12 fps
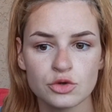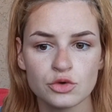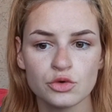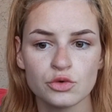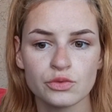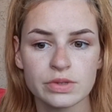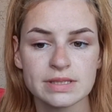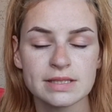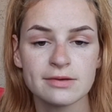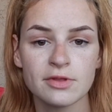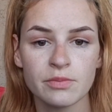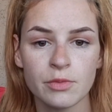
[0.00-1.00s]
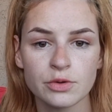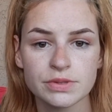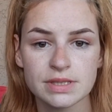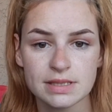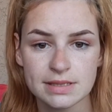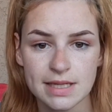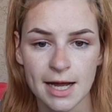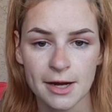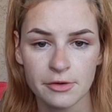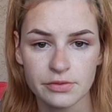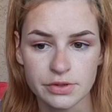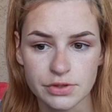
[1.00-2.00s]
to receive the most
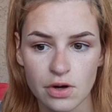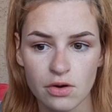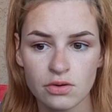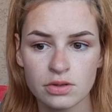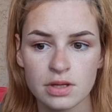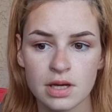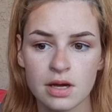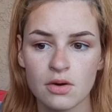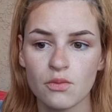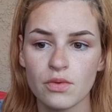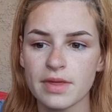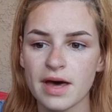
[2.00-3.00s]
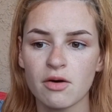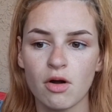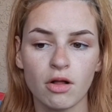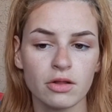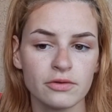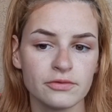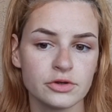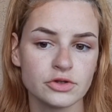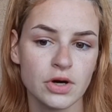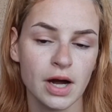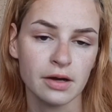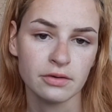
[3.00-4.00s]
desired result without all of the
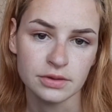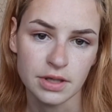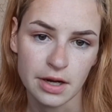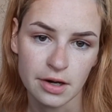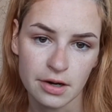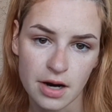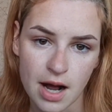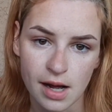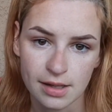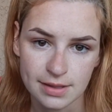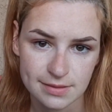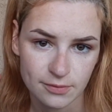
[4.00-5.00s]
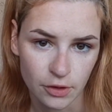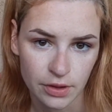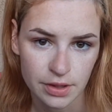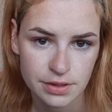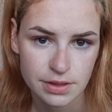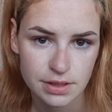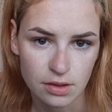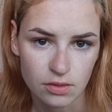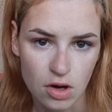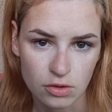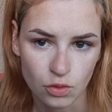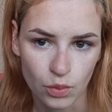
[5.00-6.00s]
trial and error I experienced
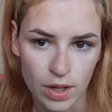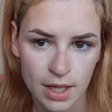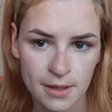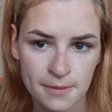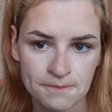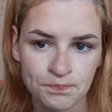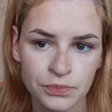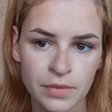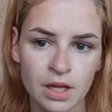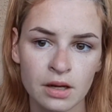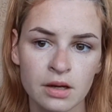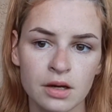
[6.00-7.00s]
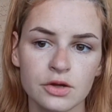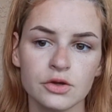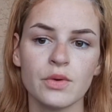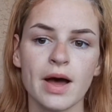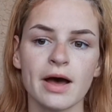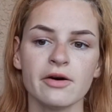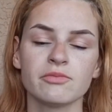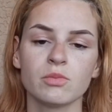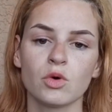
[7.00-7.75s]
along the way. You have